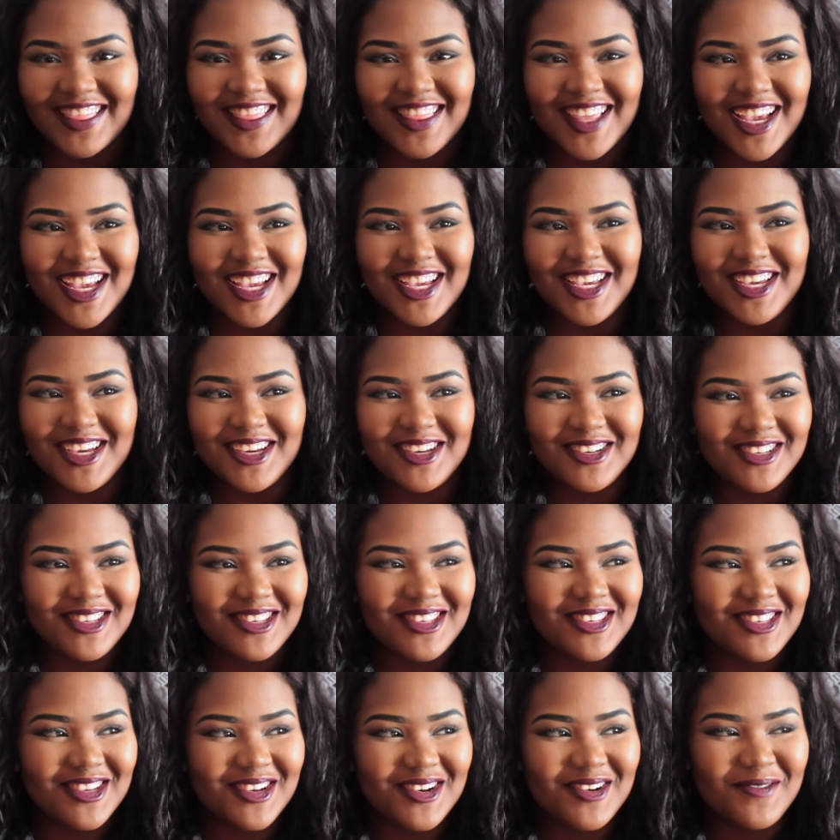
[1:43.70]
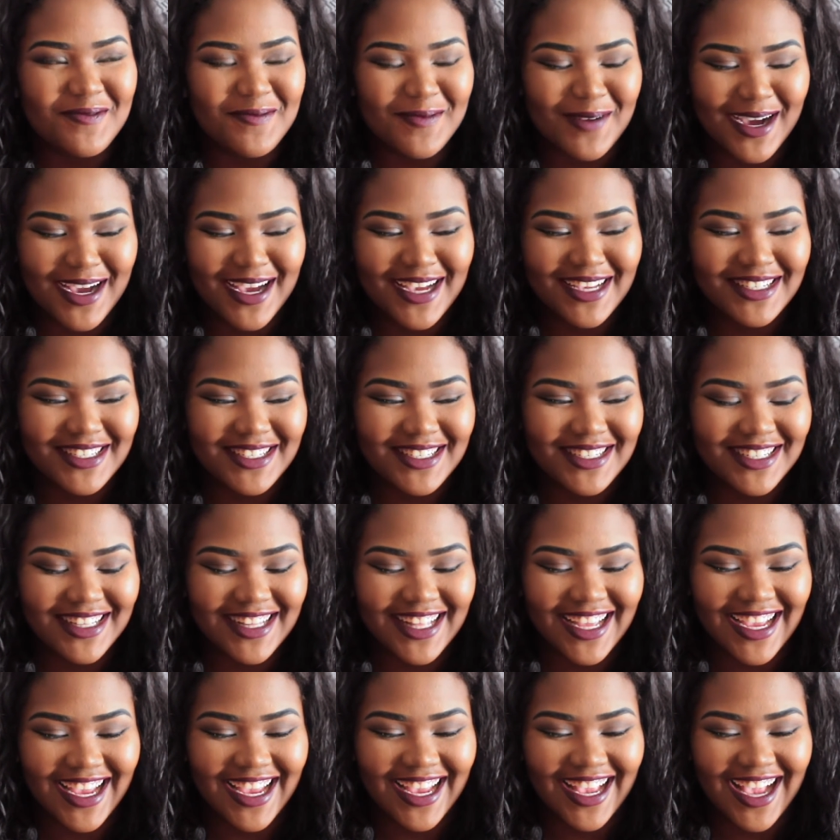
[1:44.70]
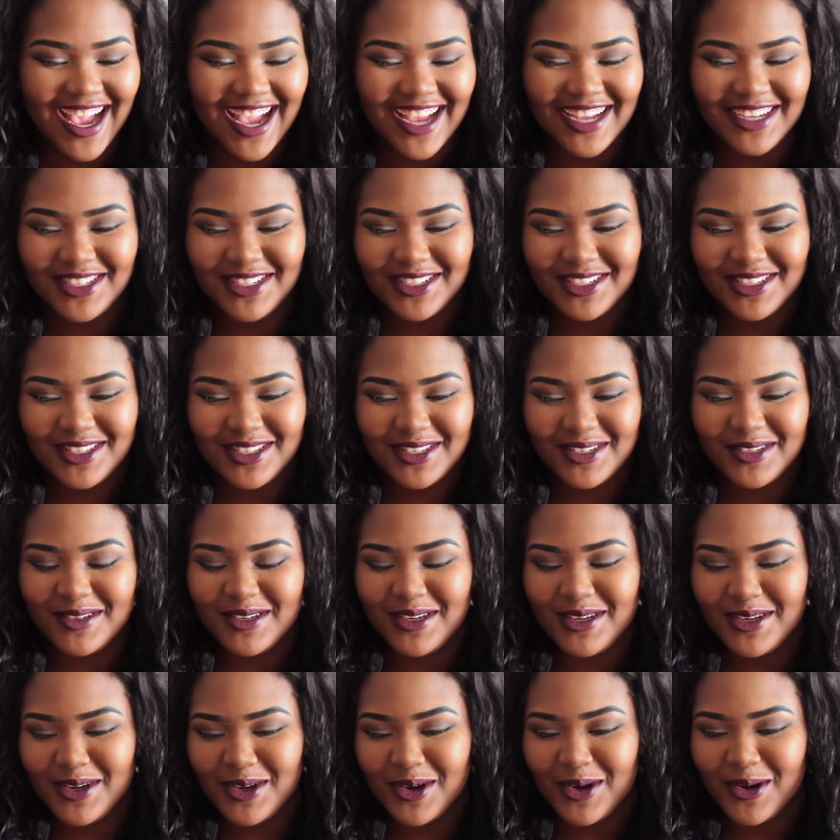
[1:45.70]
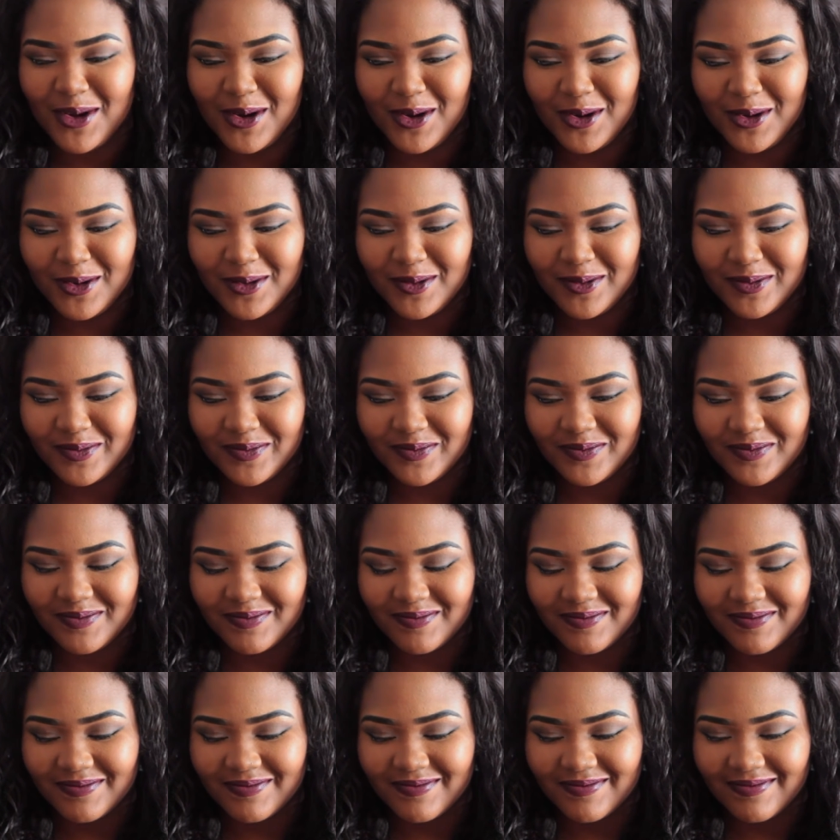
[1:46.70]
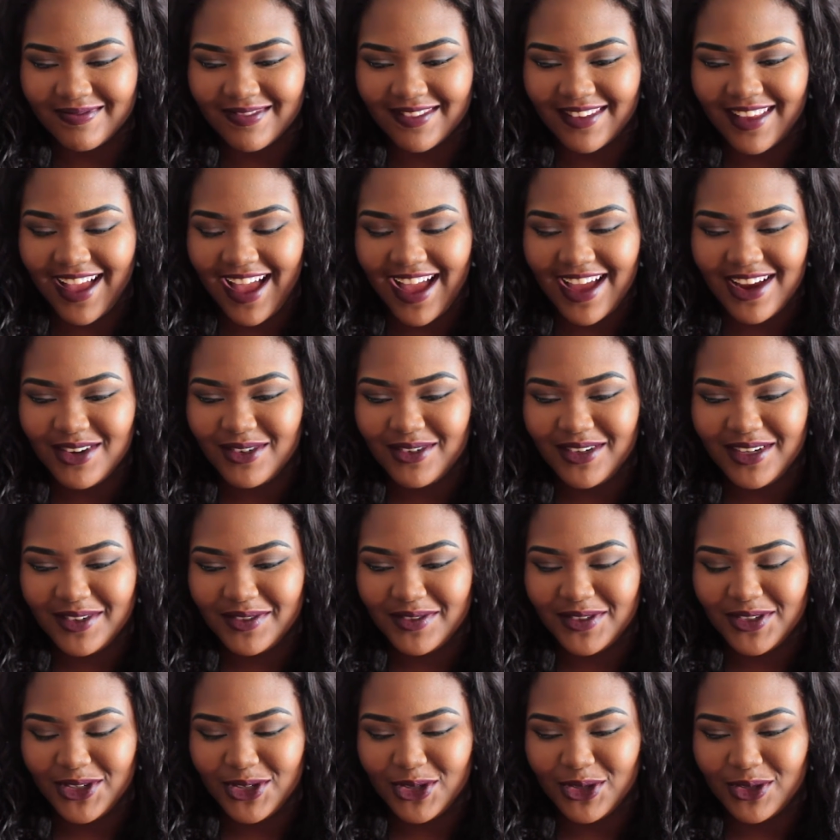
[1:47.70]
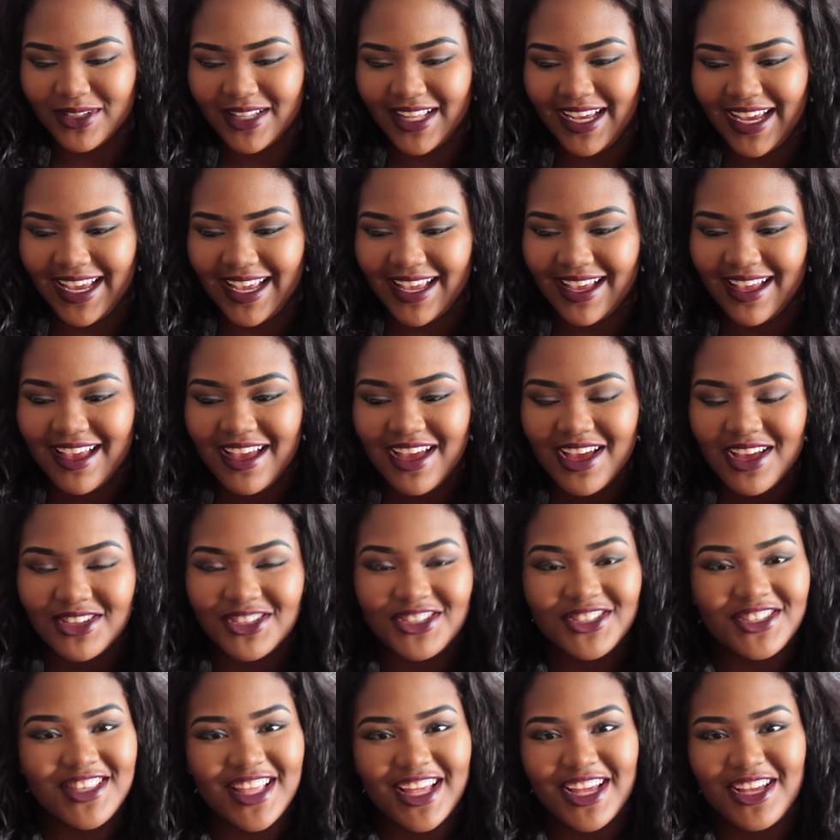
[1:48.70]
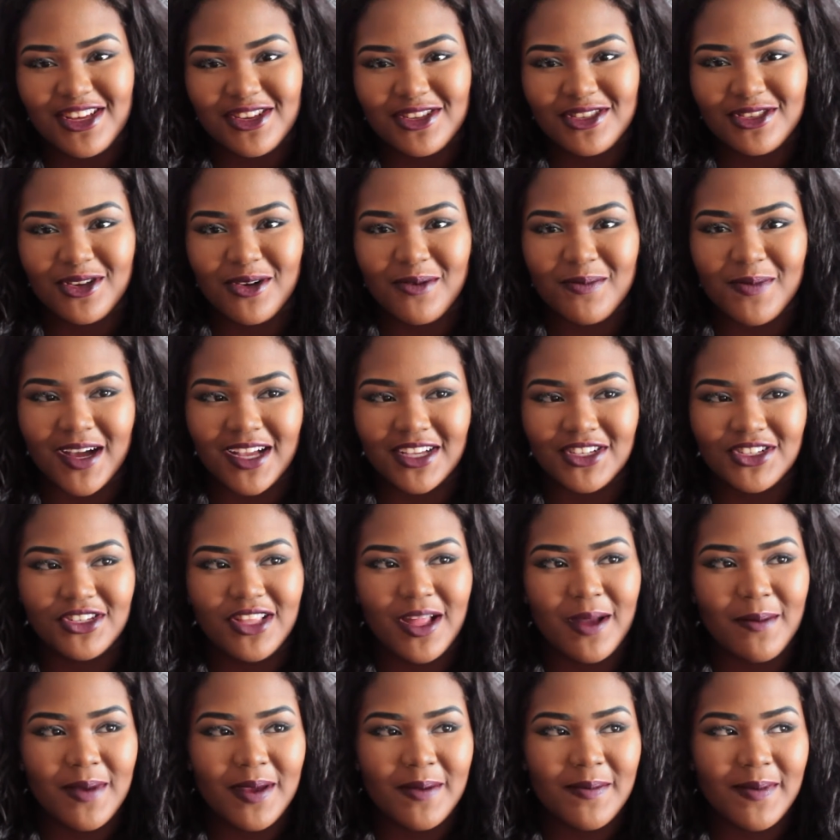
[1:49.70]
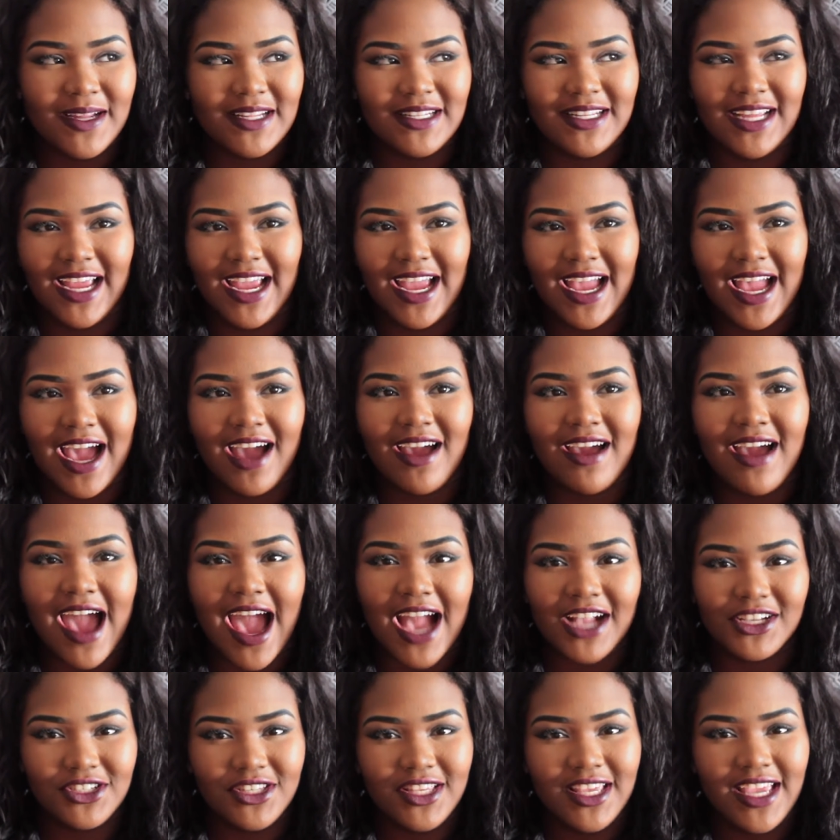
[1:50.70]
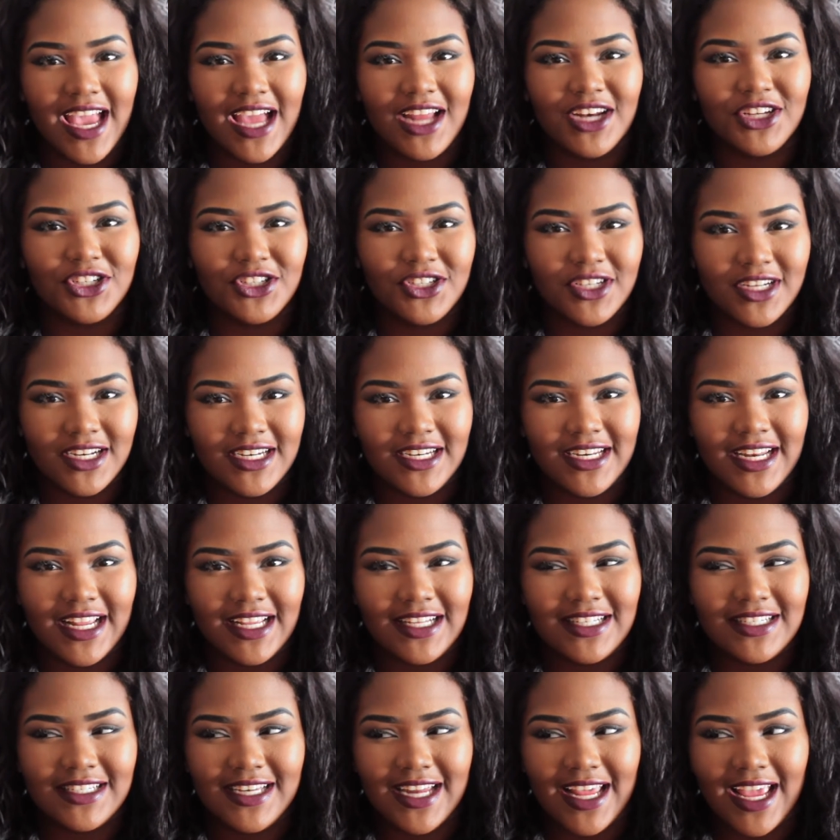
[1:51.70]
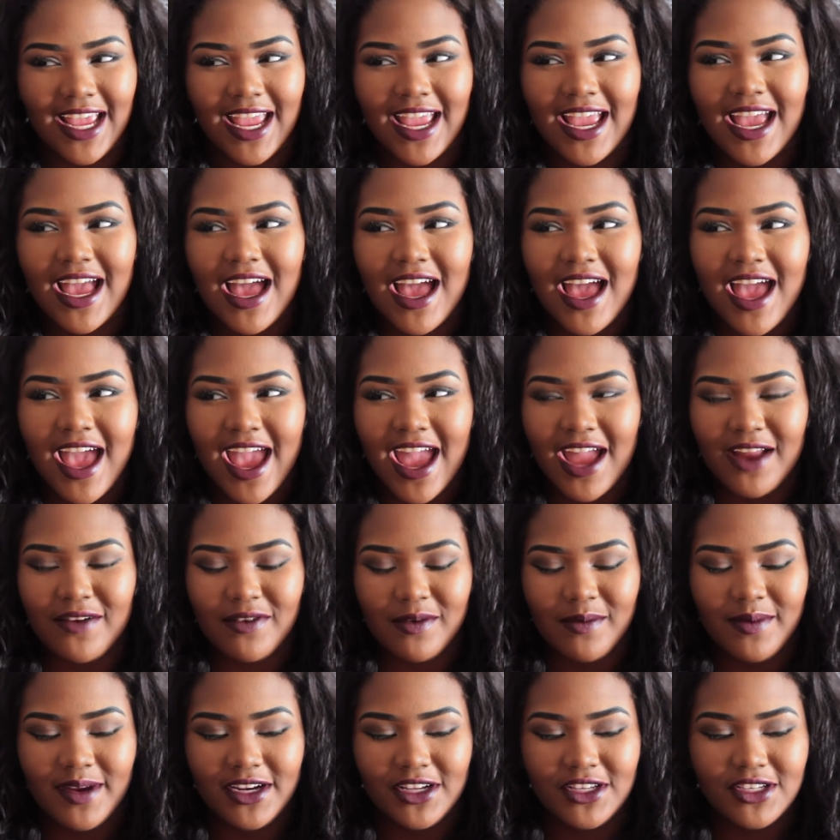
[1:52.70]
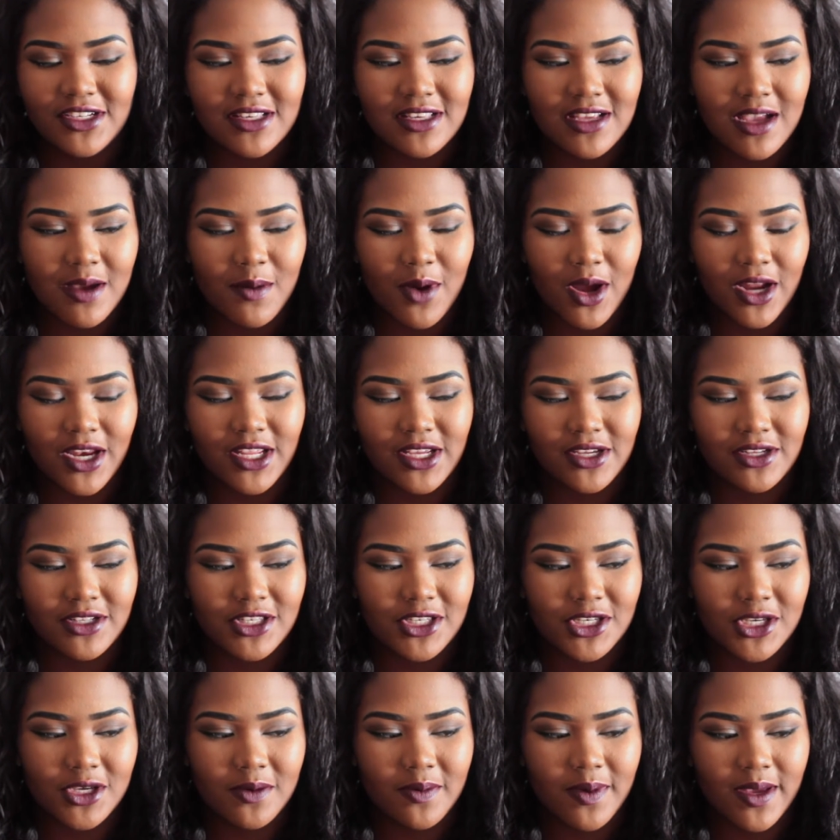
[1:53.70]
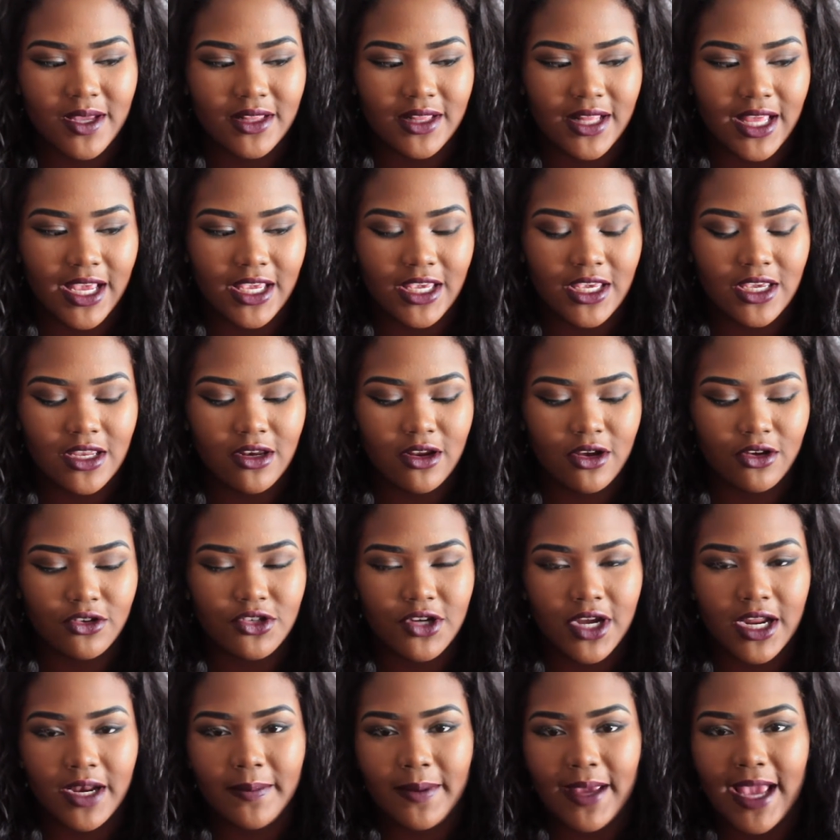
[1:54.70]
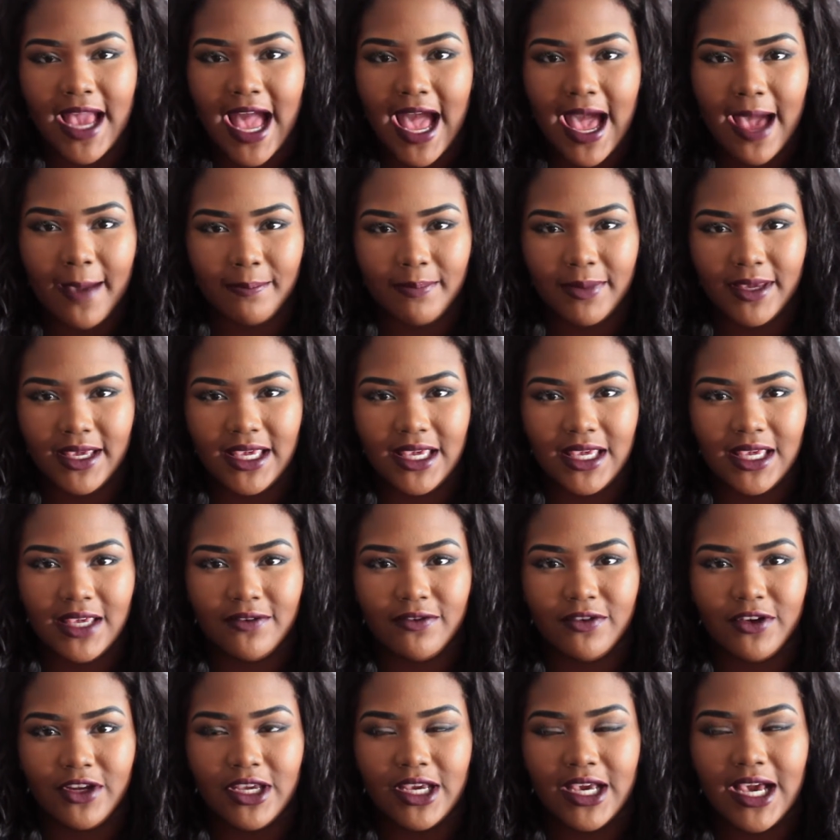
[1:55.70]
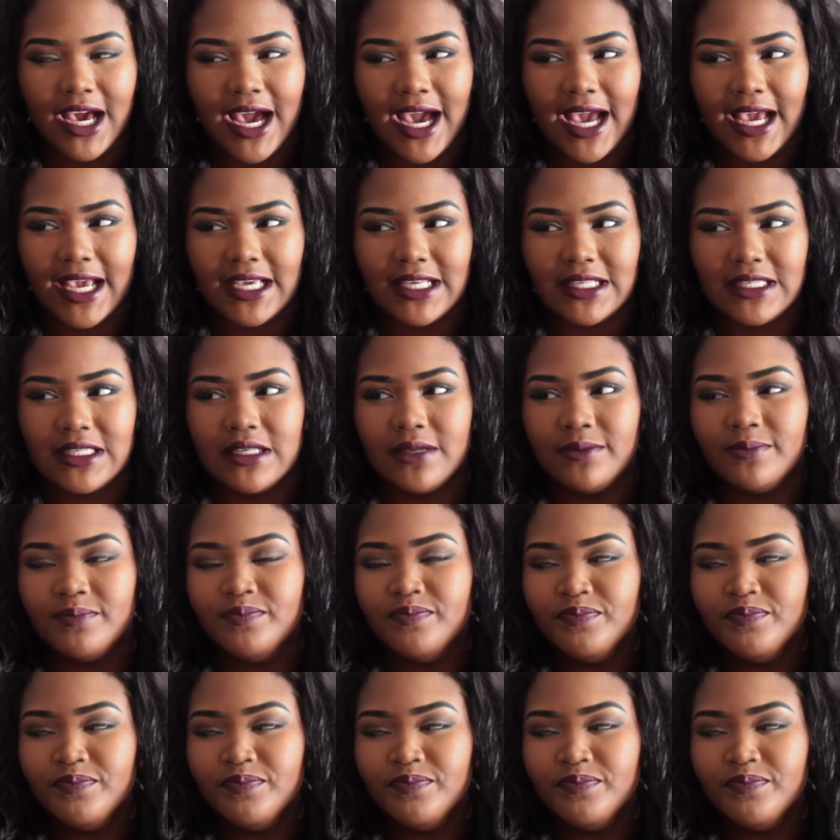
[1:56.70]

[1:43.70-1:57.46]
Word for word: Thank you so much. Like, I just, you know, I don't even know. Like, just thank you so much. That made my day. I actually had a shitty day today, and for me to just come on YouTube and, like, you know, try to be happy for you guys,